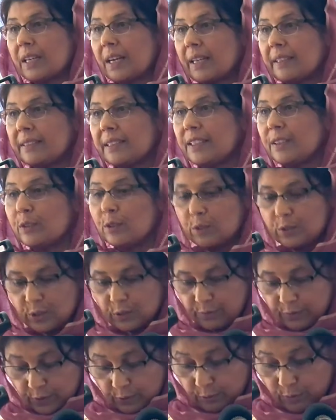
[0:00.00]
I think those
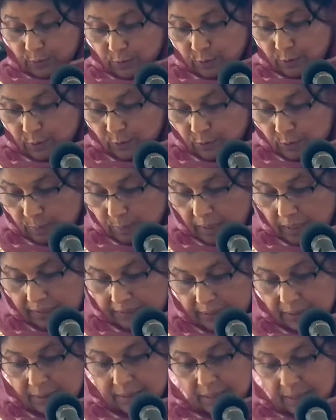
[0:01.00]
of you who know
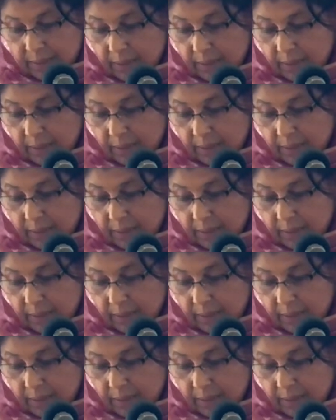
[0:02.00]
Gurbani